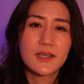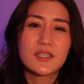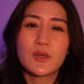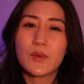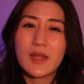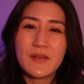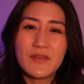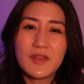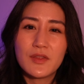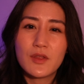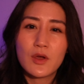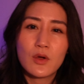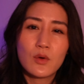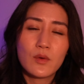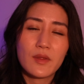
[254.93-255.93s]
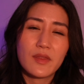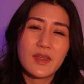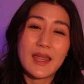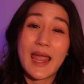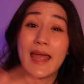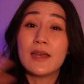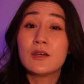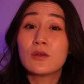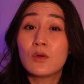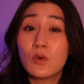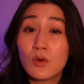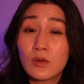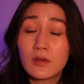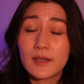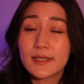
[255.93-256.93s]
So even though the end
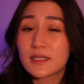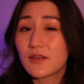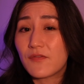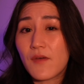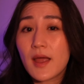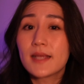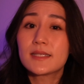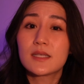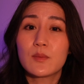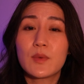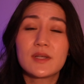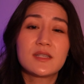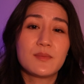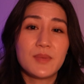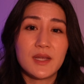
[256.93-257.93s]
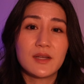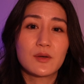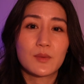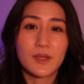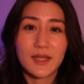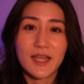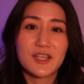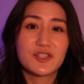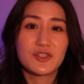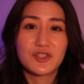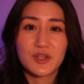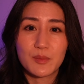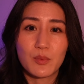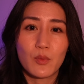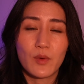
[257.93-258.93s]
goal is to find someone to be in a
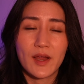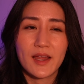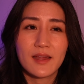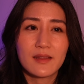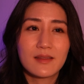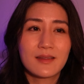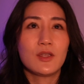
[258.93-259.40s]
relationship with,